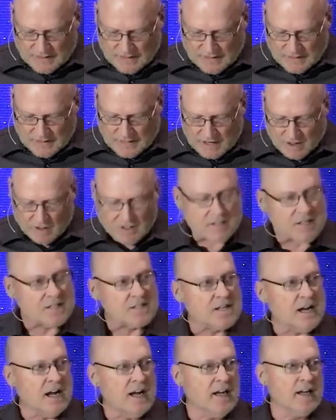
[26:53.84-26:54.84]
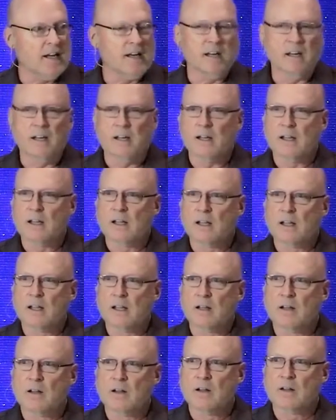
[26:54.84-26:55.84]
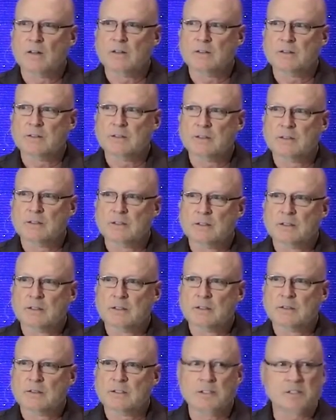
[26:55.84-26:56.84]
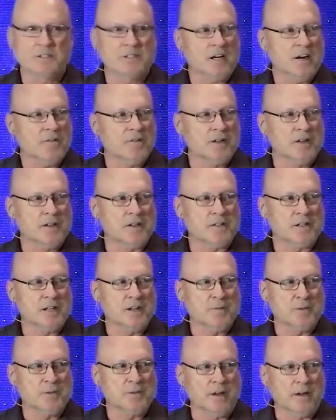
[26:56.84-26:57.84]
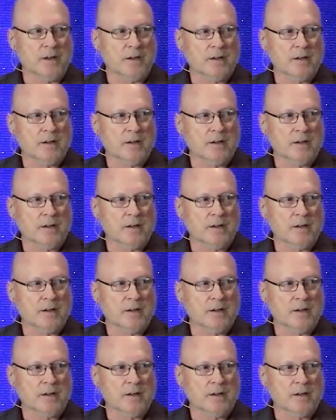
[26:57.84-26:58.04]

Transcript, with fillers: Now, in society, they're discovering the same thing.